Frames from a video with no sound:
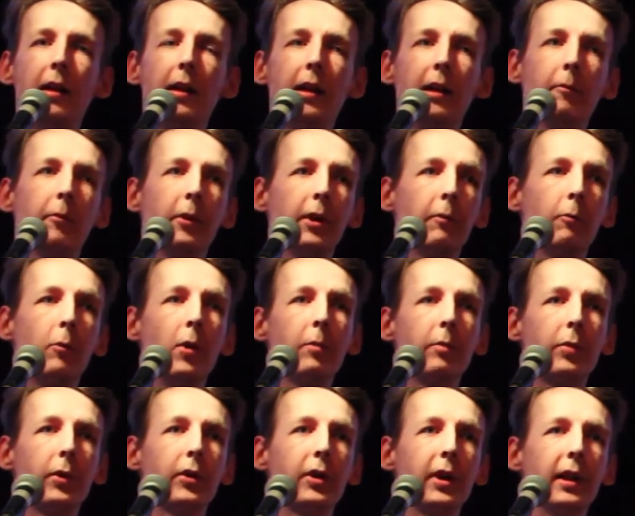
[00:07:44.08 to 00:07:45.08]
and with a
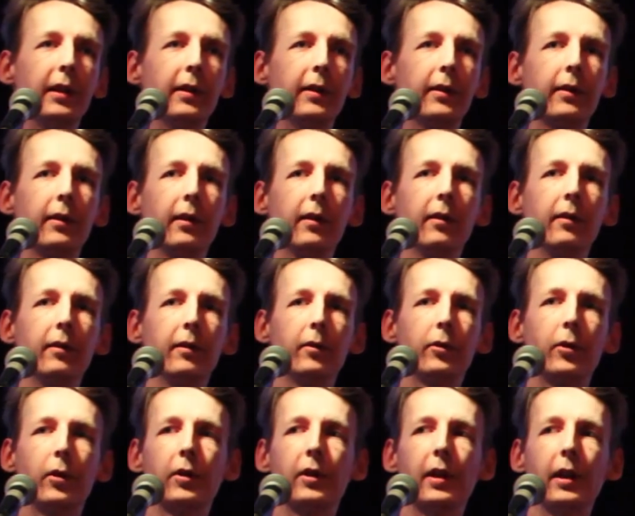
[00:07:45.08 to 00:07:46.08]
1%
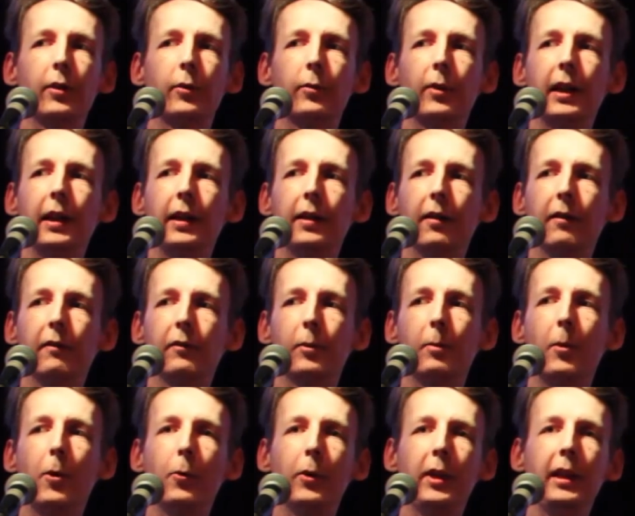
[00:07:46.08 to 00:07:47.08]
success rate of
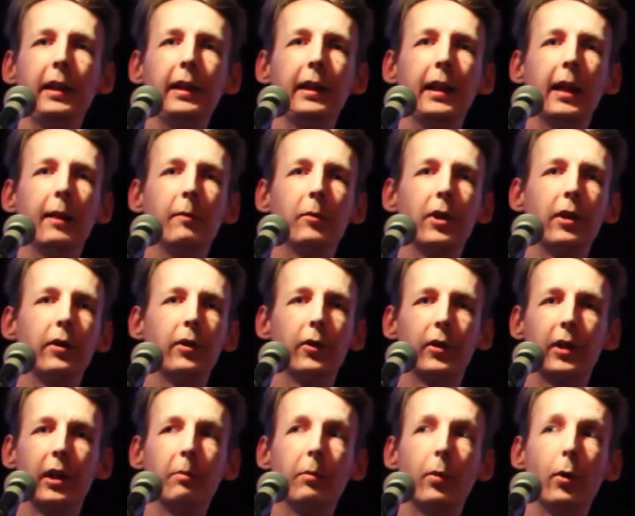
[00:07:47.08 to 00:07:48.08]
small indie games that
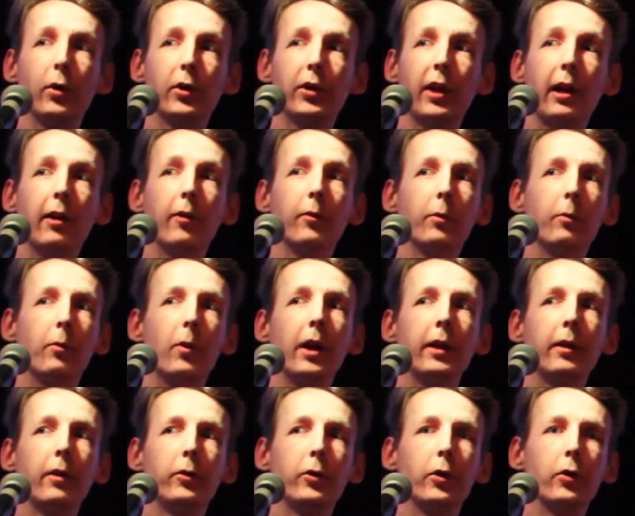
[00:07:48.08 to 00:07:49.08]
just get pushed out, why
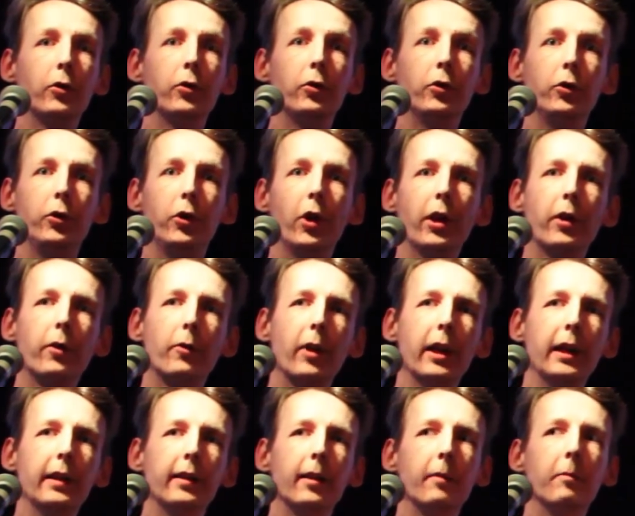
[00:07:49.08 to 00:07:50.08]
not just
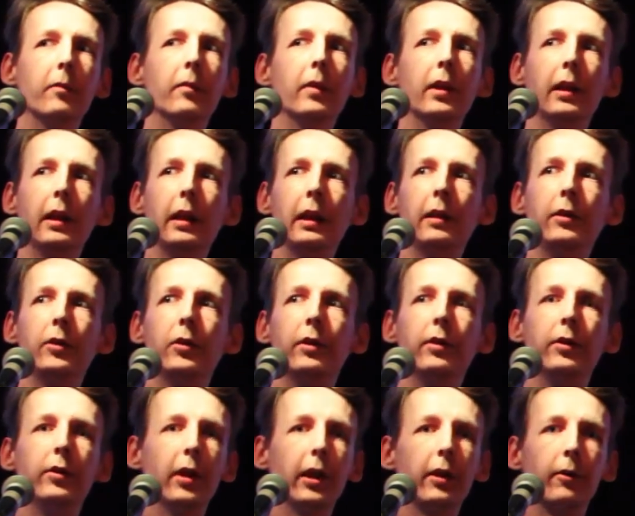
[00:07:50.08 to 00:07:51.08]
generate them in
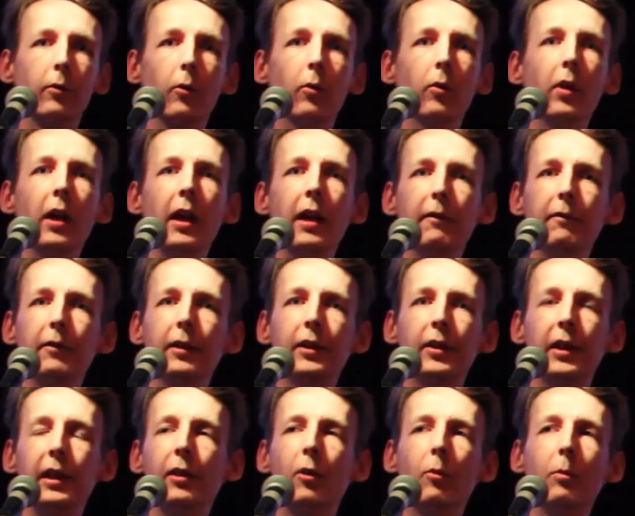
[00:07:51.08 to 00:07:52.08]
general, every
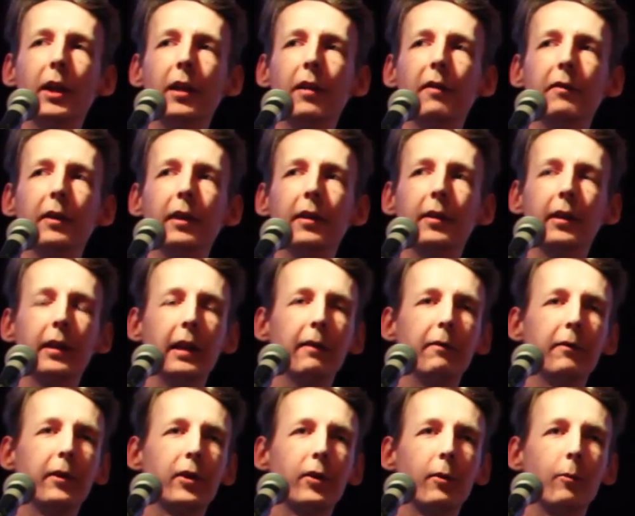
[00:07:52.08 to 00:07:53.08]
single bit of it?
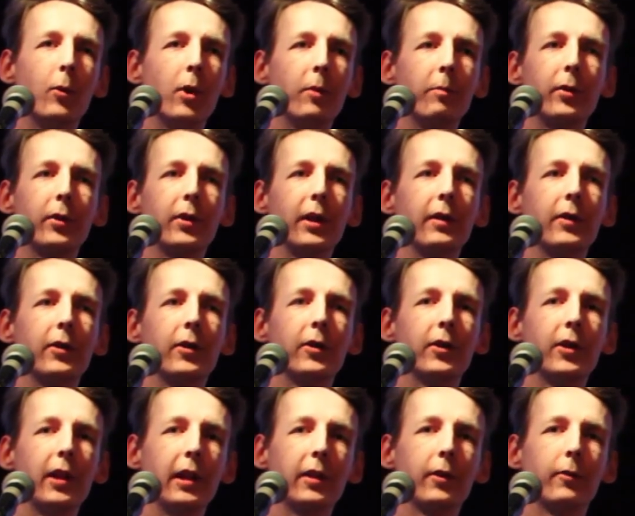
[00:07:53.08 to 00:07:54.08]
If it's a 1%
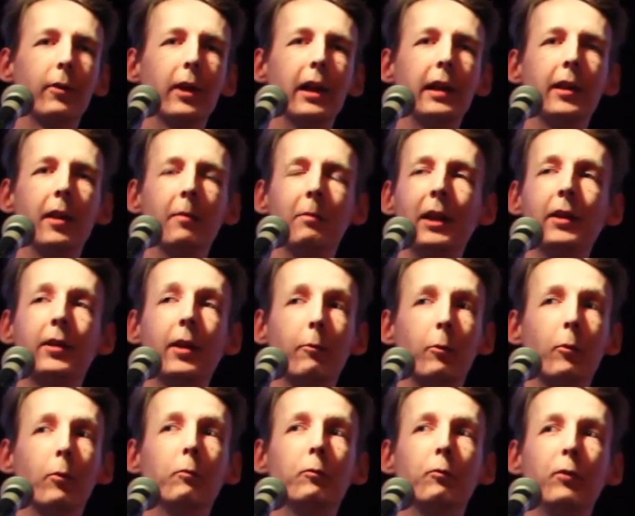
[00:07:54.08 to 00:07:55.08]
success rate, that means that
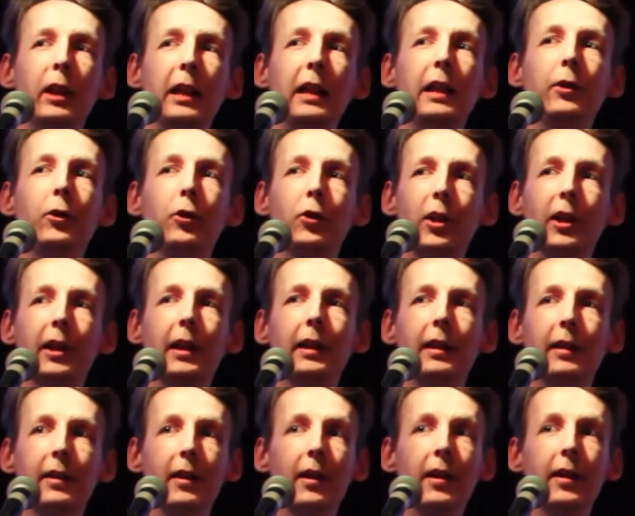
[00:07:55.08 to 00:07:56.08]
we're really shitty
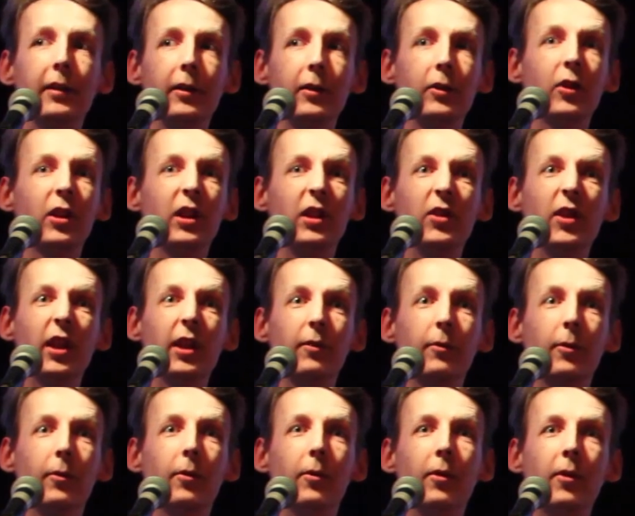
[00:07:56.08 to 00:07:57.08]
designers in
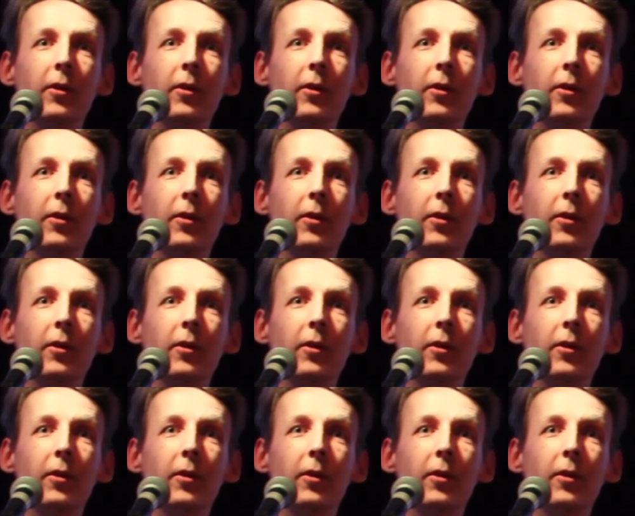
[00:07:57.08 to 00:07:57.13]
general.